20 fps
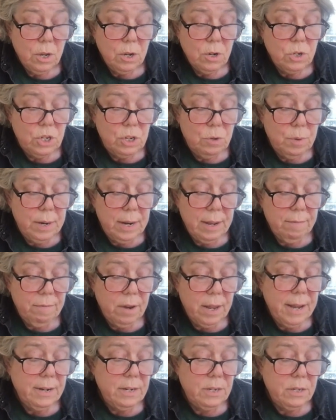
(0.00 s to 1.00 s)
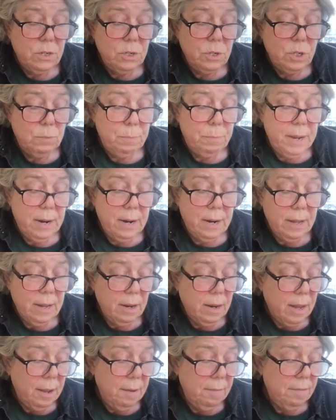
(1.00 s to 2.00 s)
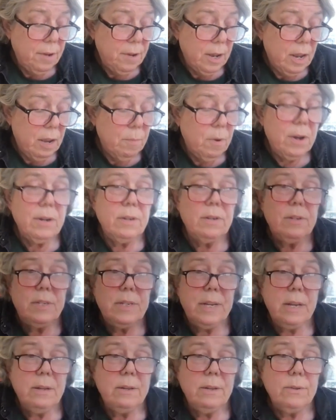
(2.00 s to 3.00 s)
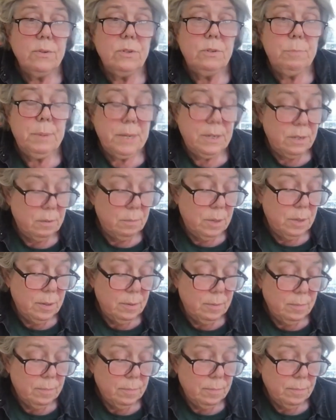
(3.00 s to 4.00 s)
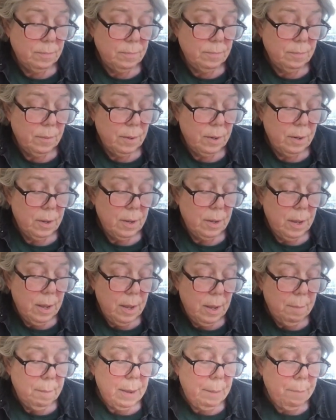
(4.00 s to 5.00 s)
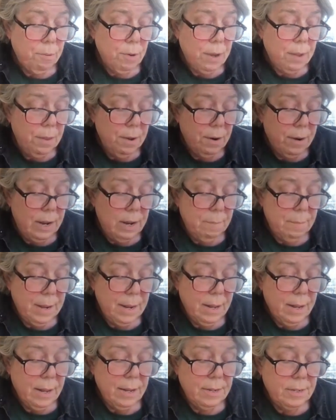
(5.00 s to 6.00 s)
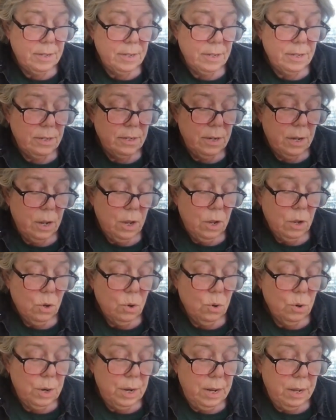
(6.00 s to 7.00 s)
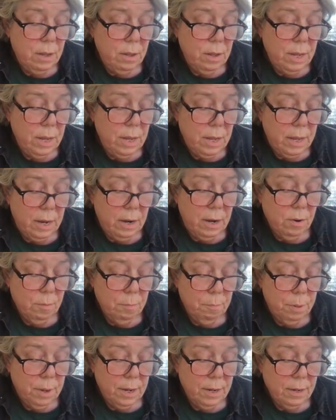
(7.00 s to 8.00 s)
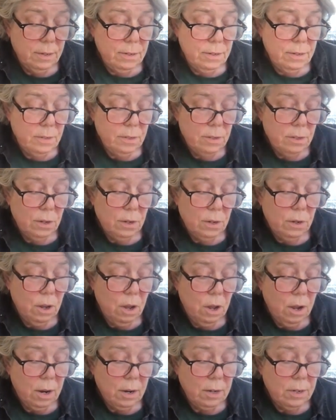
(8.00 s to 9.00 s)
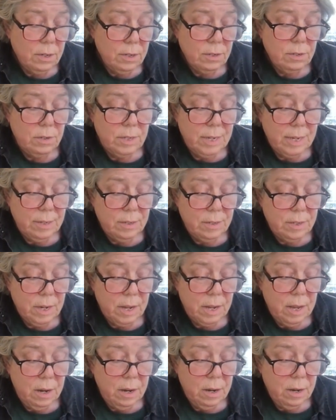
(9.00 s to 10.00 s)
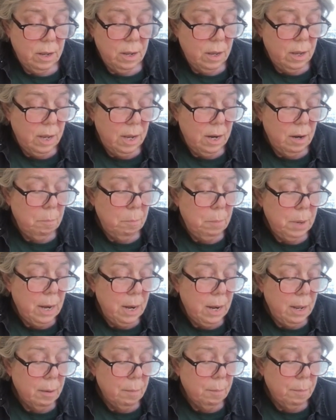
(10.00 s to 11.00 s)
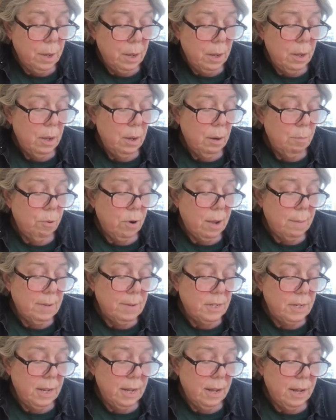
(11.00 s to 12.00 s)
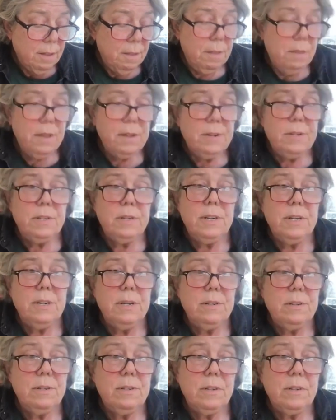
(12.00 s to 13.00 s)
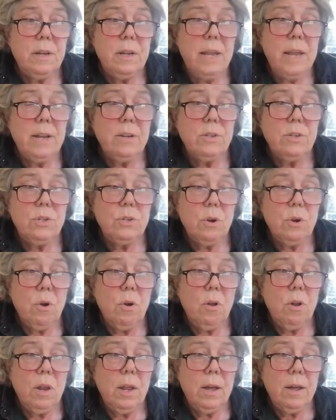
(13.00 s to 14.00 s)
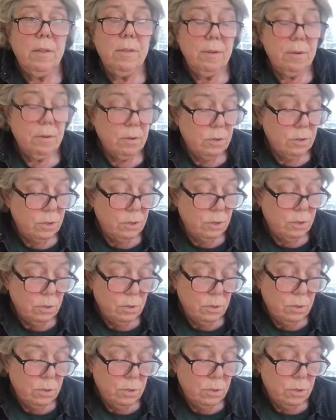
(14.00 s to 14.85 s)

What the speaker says: She would have liked to spend a lifetime on a single specimen. My brother and my cousin, Cornelia and her bugs, locked, sensate, in a medium promising a thisness against all others.